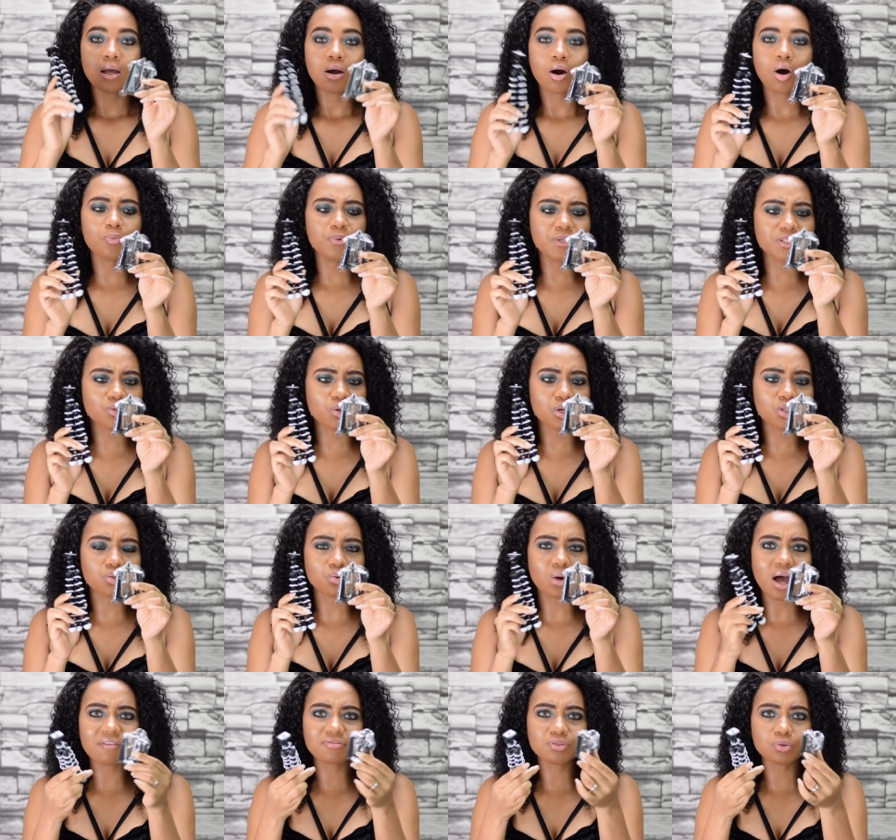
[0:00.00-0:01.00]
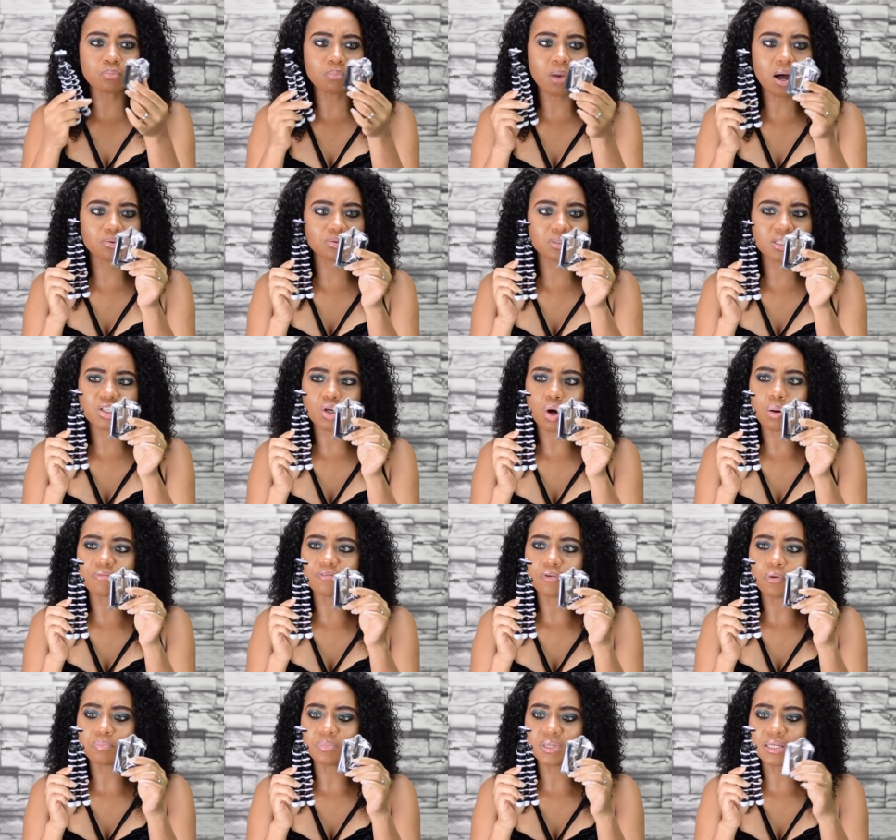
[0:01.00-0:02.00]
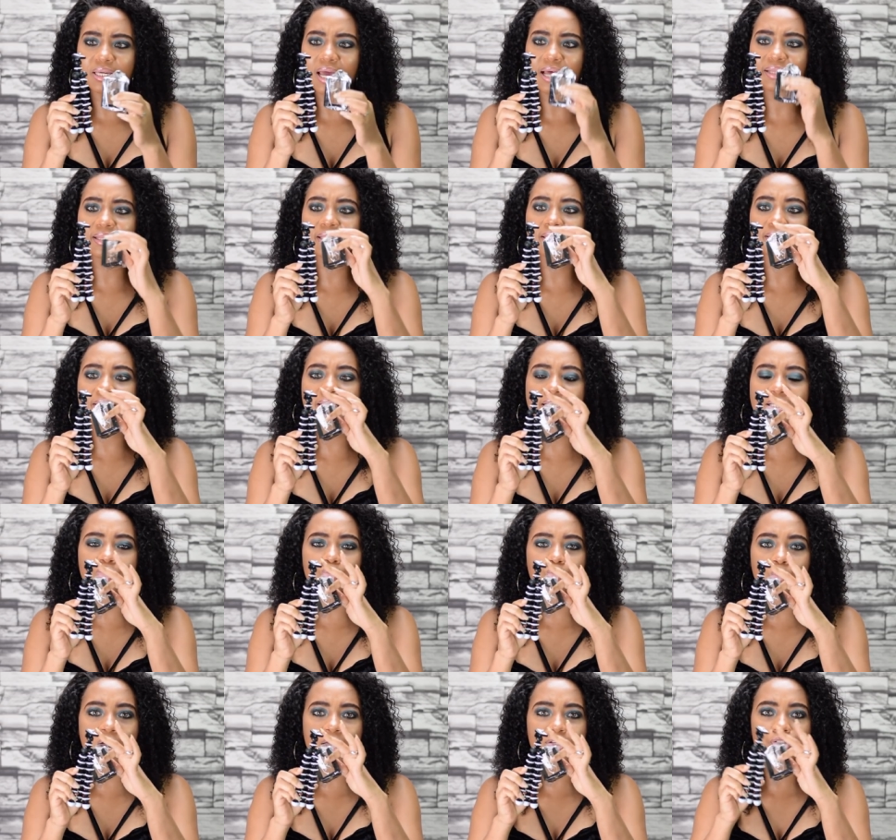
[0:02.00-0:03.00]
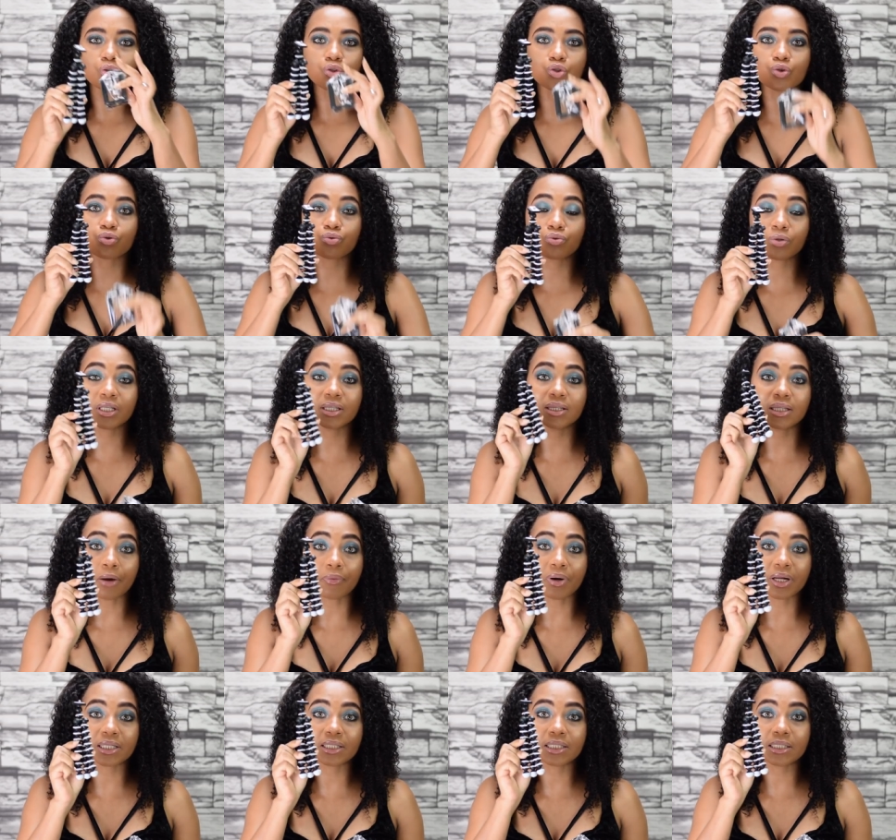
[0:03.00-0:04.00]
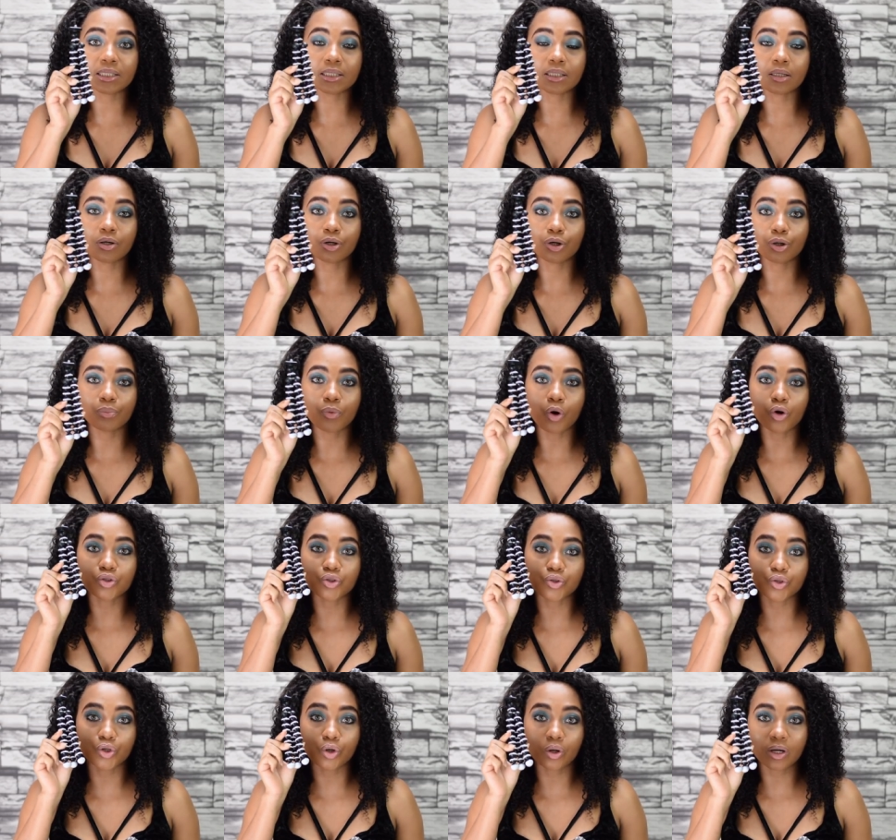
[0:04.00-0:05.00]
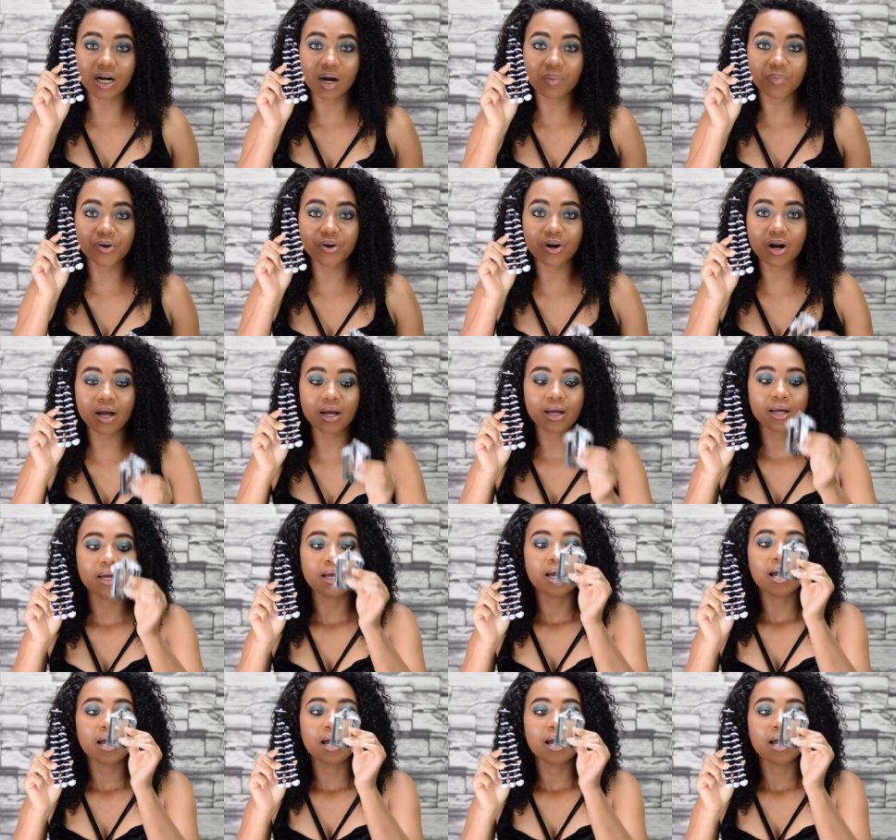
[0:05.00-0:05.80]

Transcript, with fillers: Hobby is going to have to mount this up for me. I think this one, you screw it directly um, onto your camera.